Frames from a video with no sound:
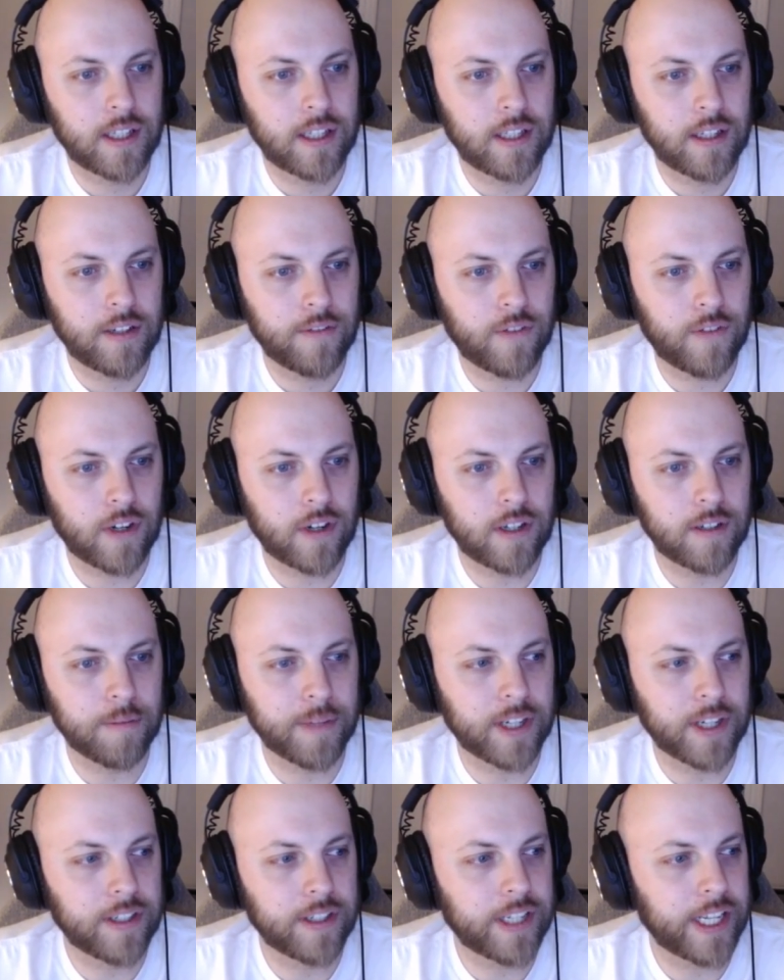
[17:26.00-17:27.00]
from
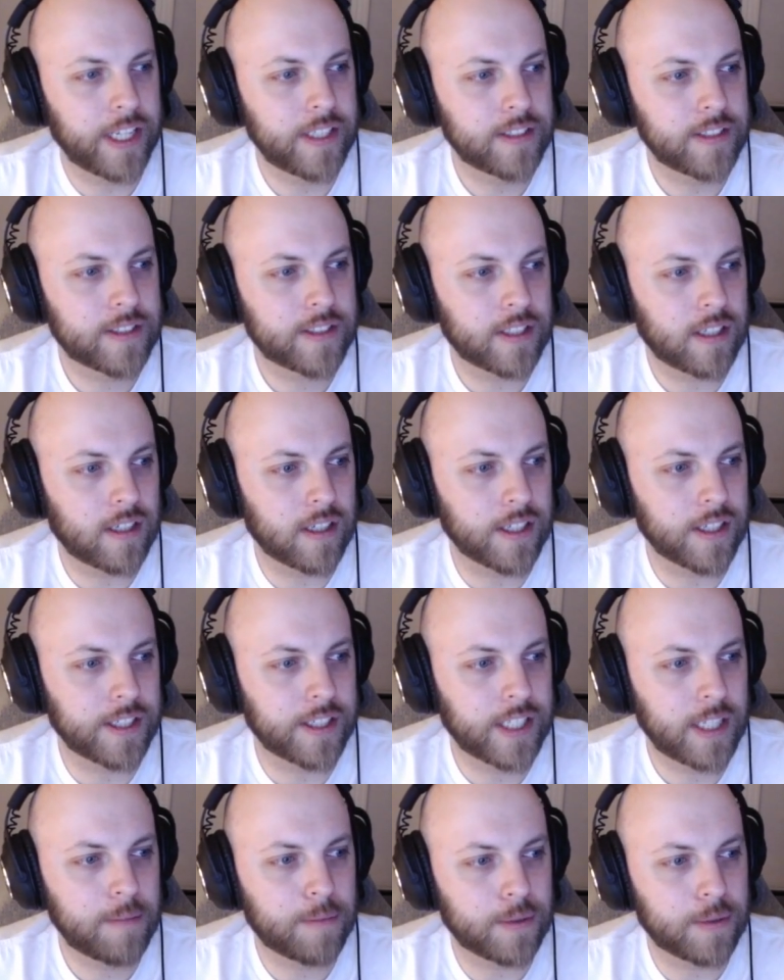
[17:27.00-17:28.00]
their days on
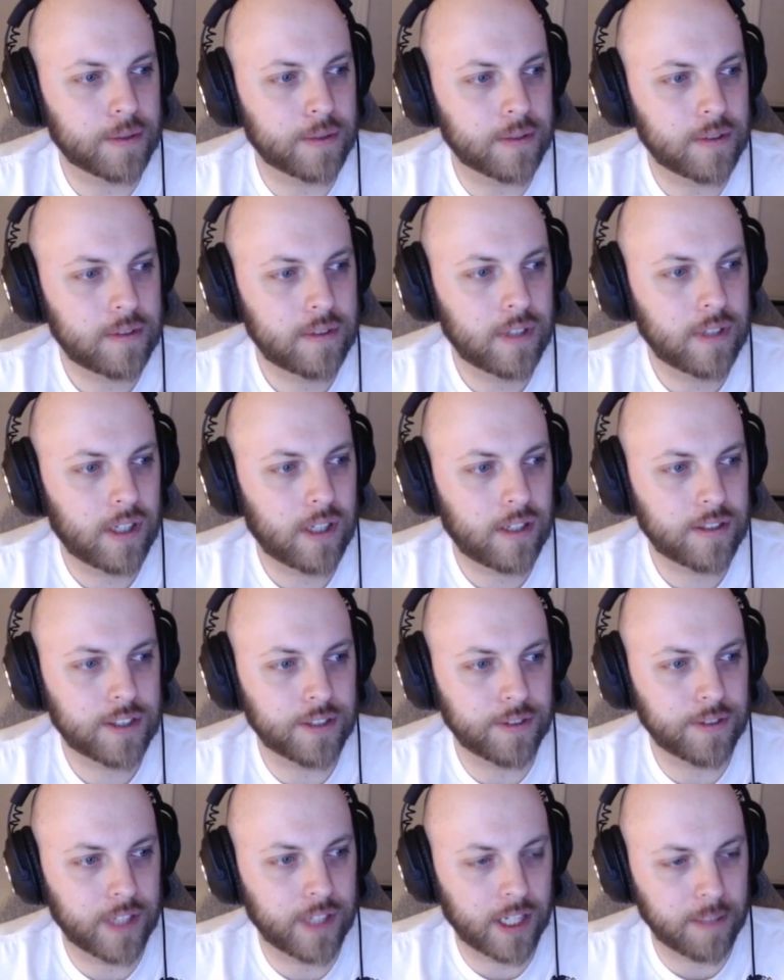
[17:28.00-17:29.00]
Deadpool, also
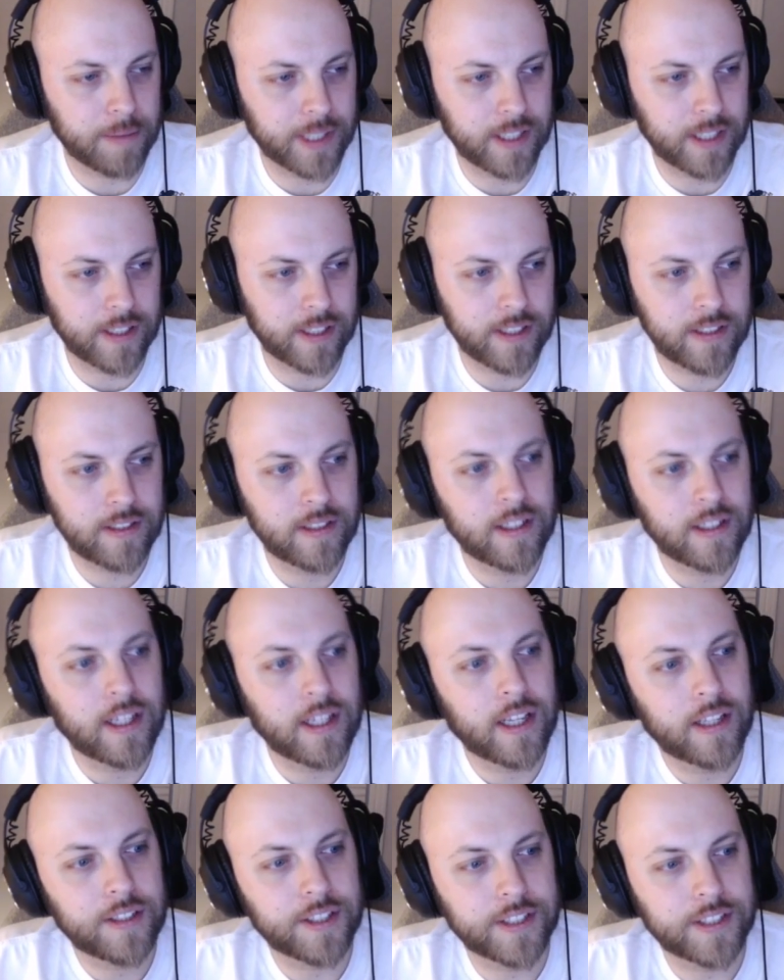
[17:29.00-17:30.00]
not appearing,
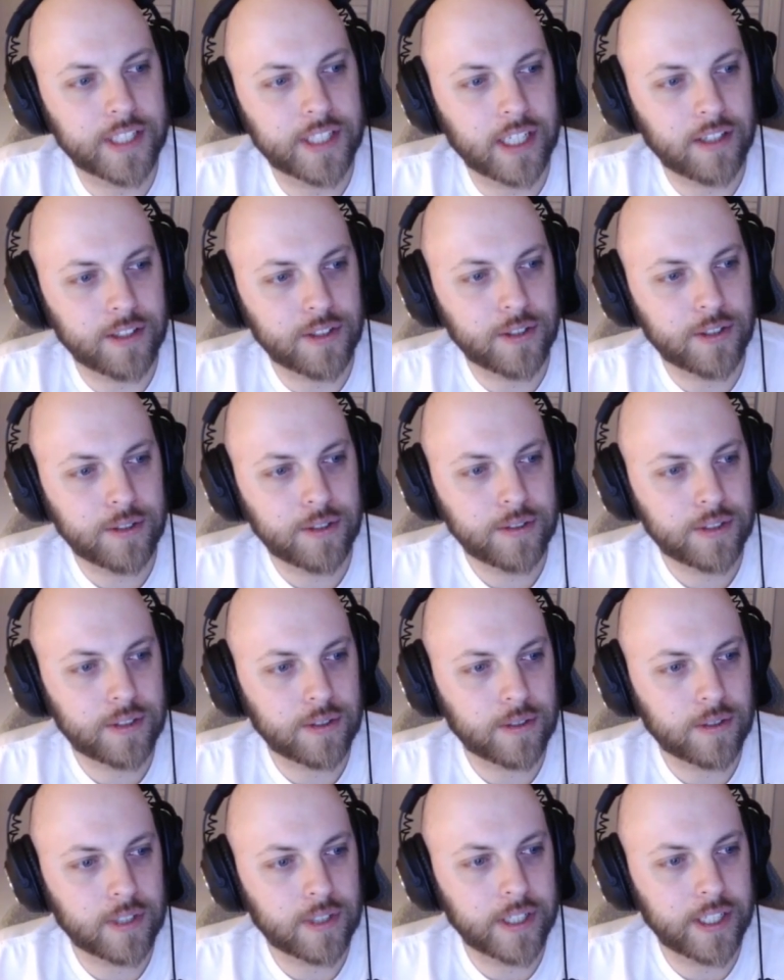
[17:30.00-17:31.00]
to tell a true
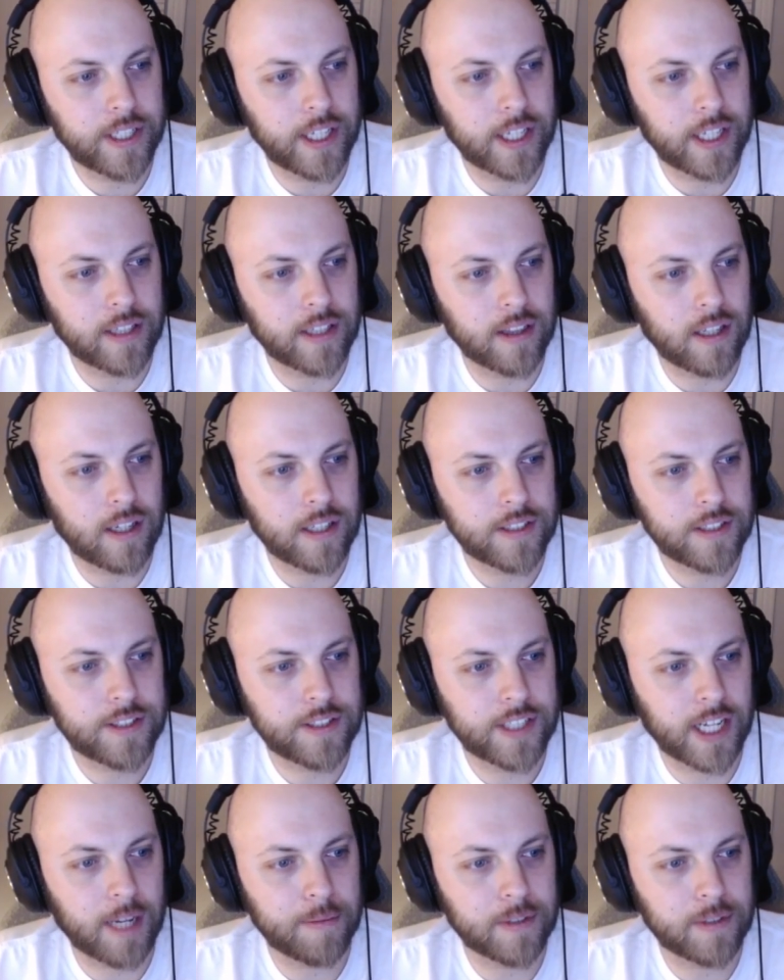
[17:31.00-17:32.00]
story and lost
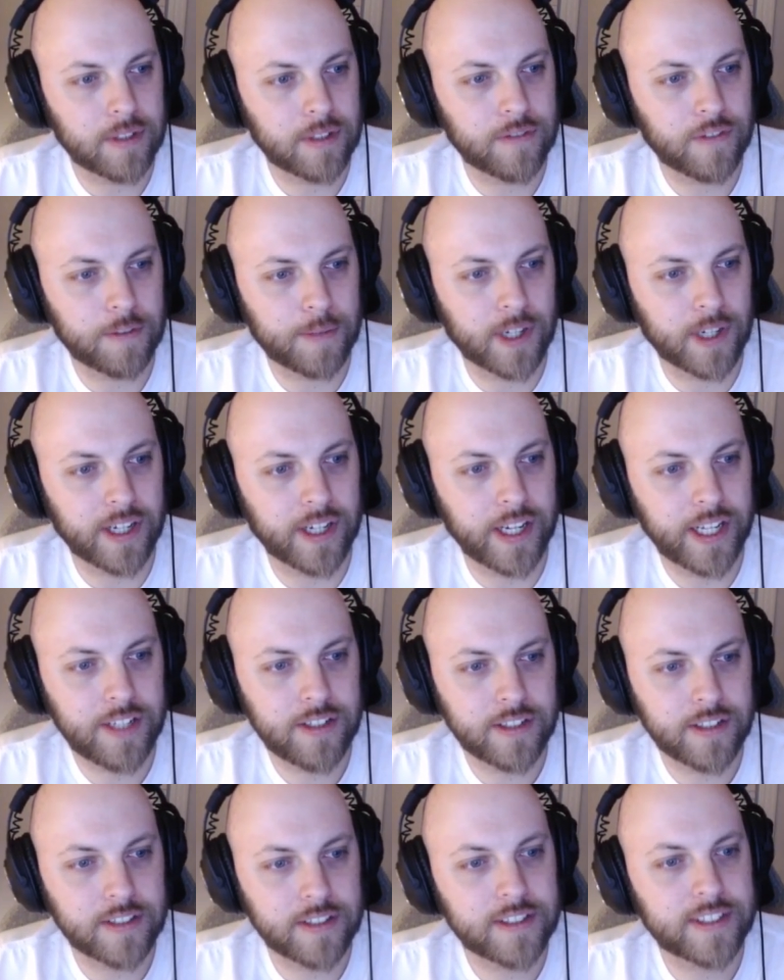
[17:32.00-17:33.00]
chapter from our
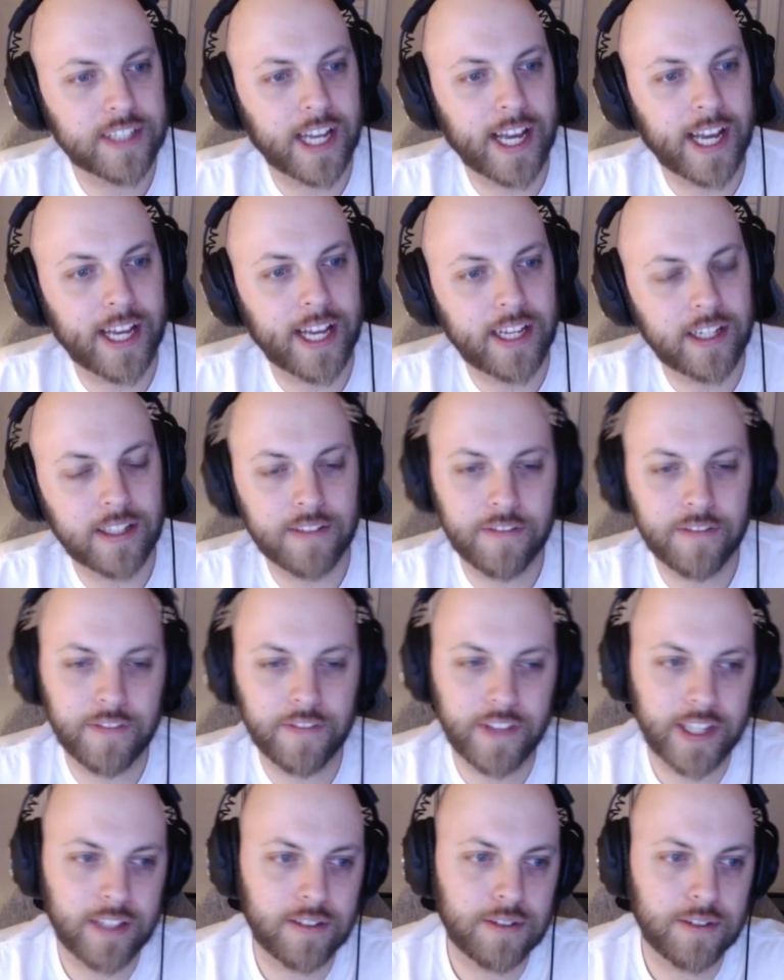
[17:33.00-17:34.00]
nation's sad and
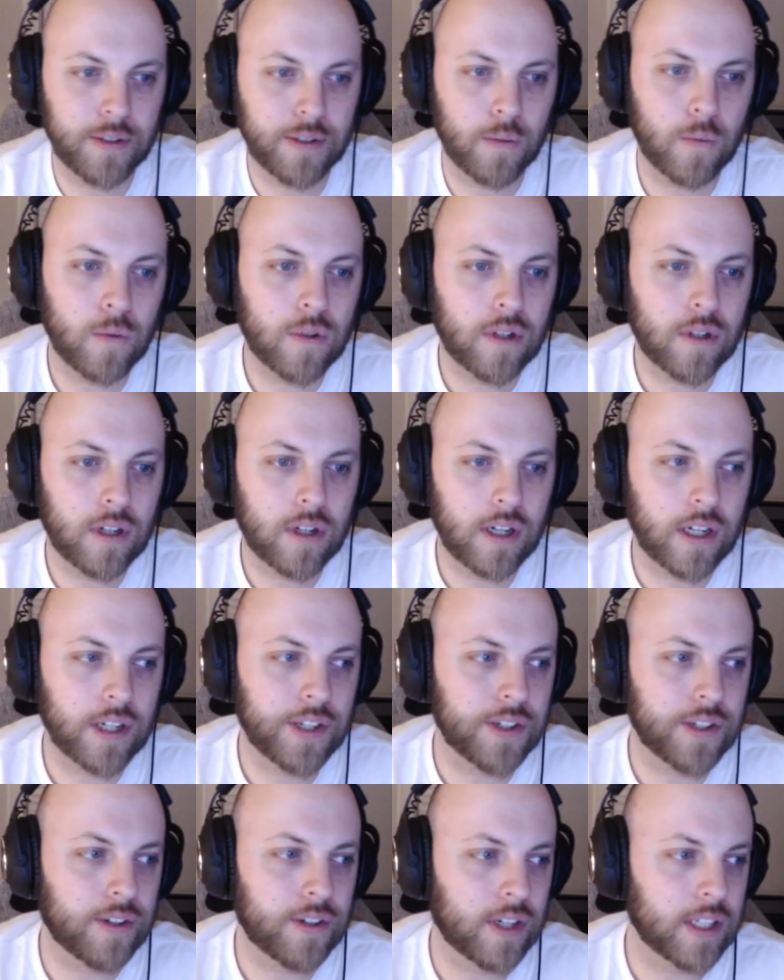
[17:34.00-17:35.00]
failed war on
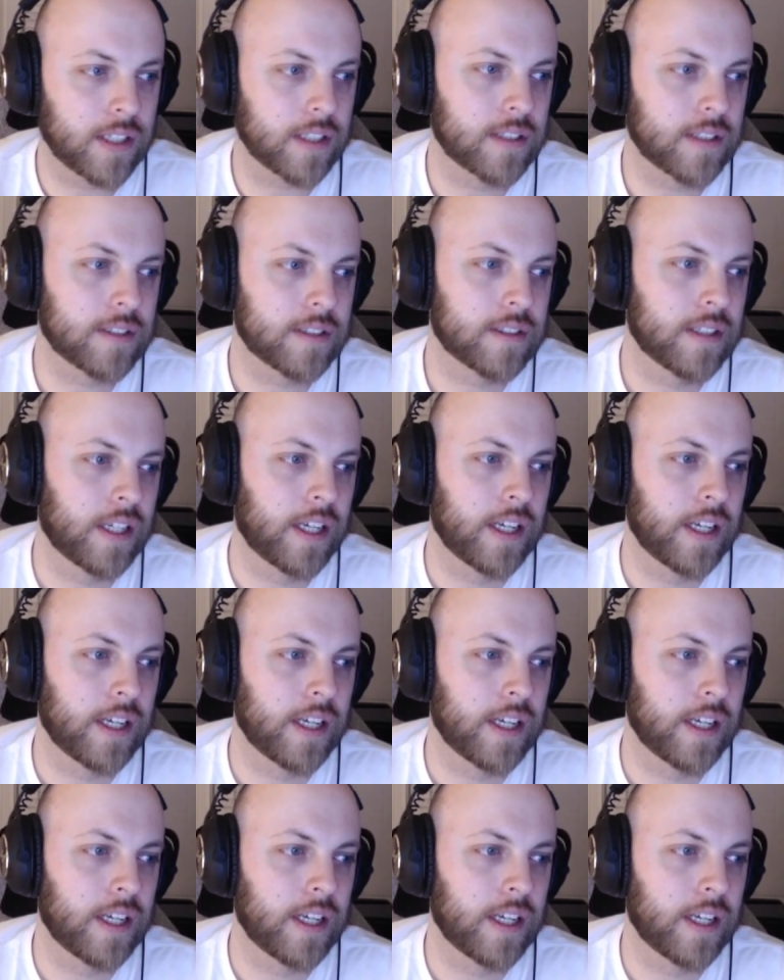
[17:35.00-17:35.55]
drugs.